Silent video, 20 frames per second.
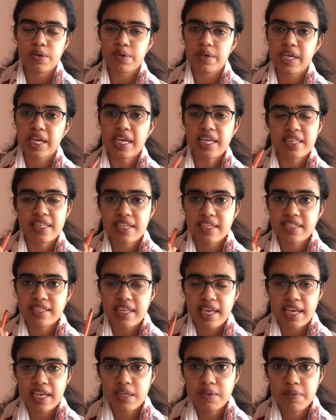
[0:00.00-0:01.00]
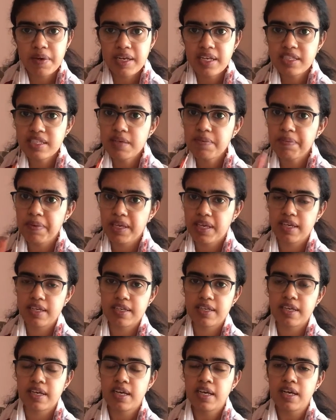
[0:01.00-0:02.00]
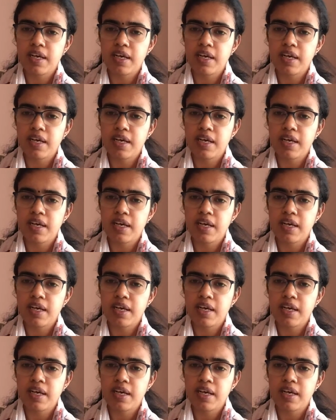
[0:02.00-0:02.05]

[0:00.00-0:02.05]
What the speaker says: Okay, the second one is a bigot.